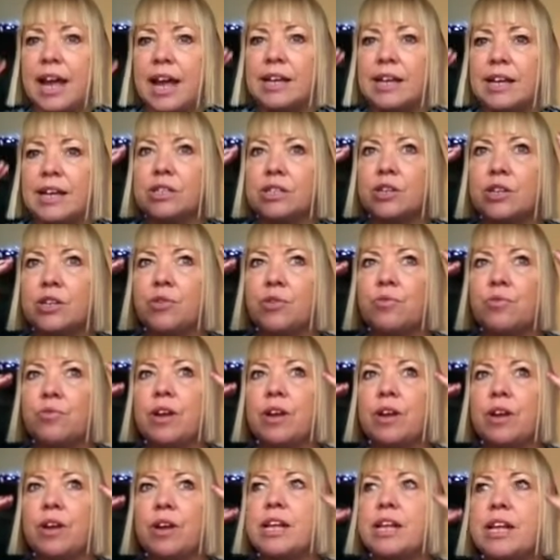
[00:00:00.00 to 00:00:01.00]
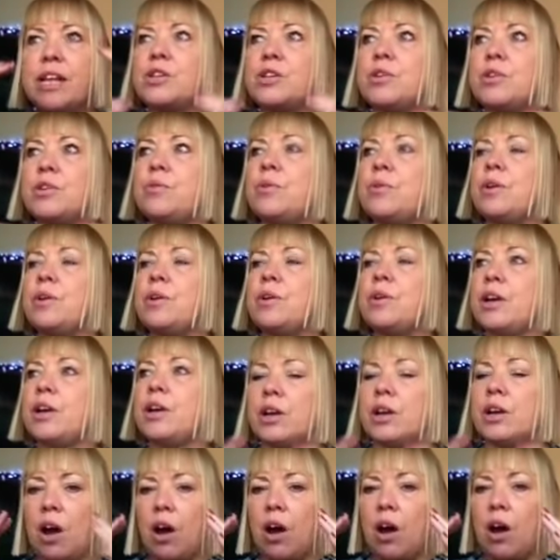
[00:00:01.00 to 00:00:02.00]
you really do
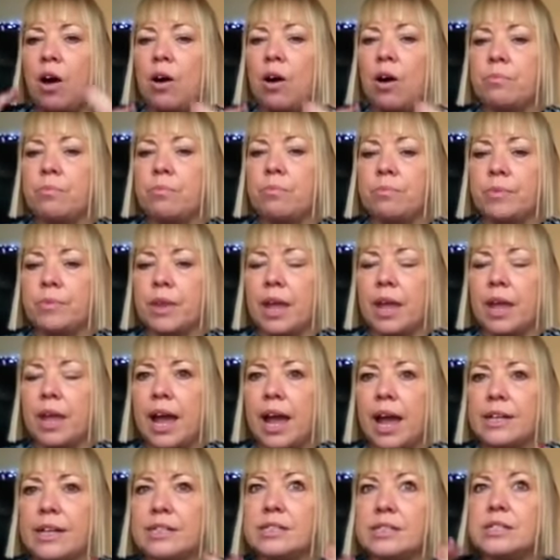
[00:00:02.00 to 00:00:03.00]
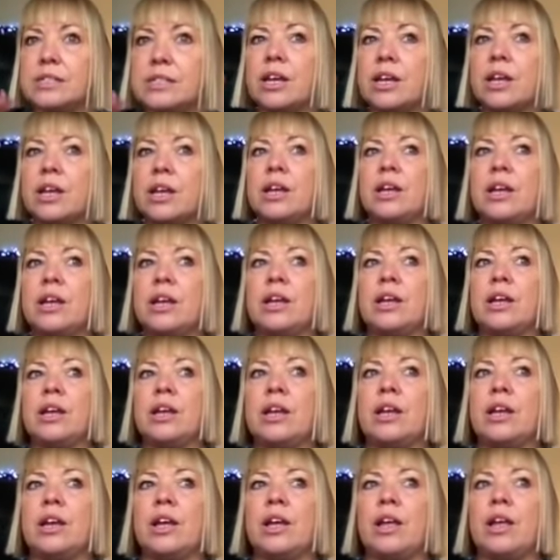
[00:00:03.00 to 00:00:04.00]
calm and
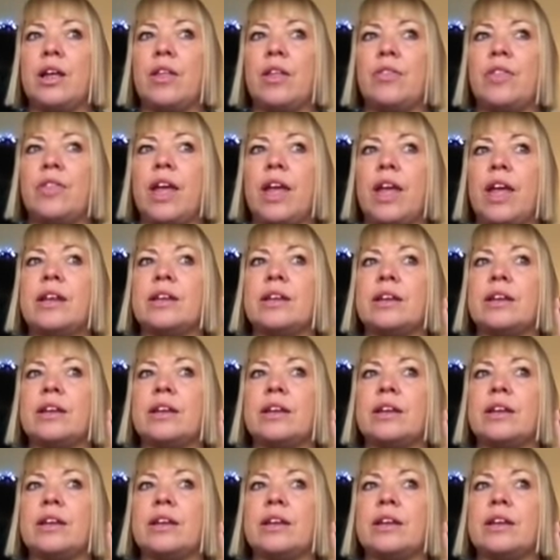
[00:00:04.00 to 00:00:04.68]
then